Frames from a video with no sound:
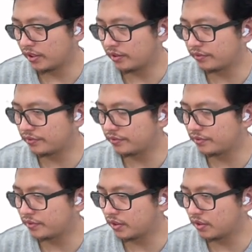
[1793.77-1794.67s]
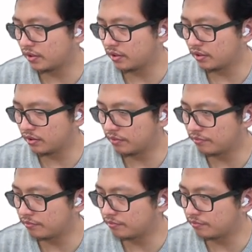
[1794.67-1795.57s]
we have
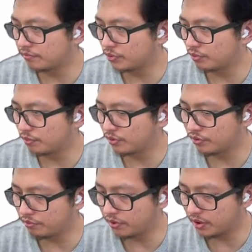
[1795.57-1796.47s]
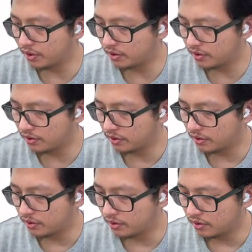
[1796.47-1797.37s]
supposed to be
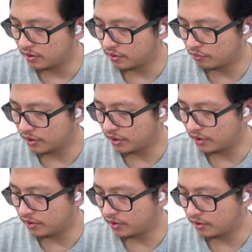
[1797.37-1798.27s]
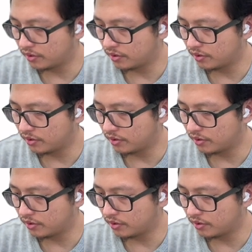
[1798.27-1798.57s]
this way